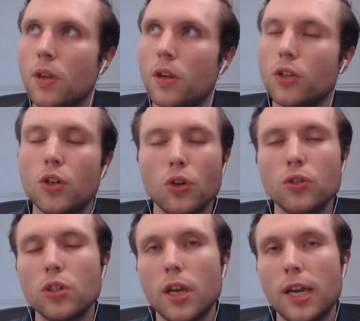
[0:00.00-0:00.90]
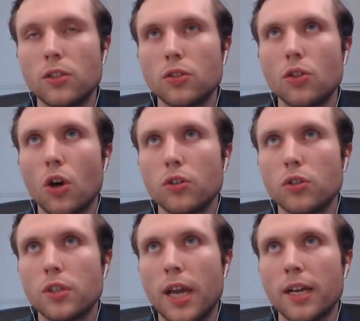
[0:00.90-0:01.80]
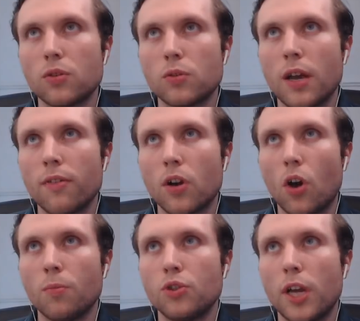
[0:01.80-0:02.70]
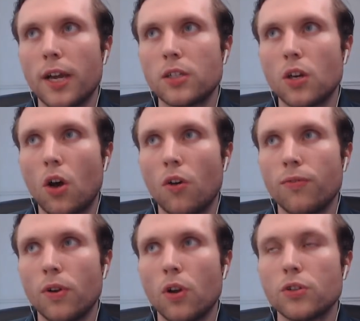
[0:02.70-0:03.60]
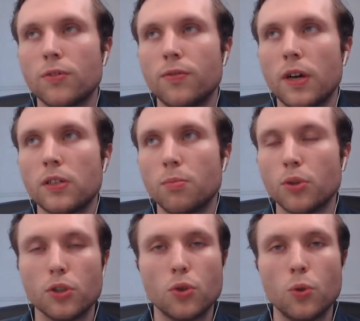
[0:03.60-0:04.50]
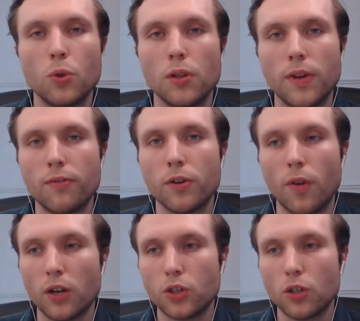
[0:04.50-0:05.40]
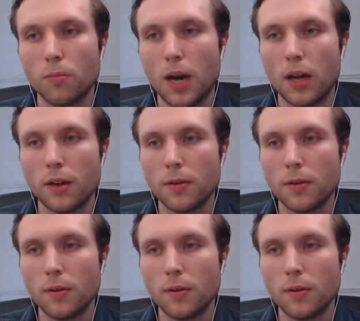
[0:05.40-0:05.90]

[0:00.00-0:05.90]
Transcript: good is not the esoteric object of philosophers, but the tool of every rational man.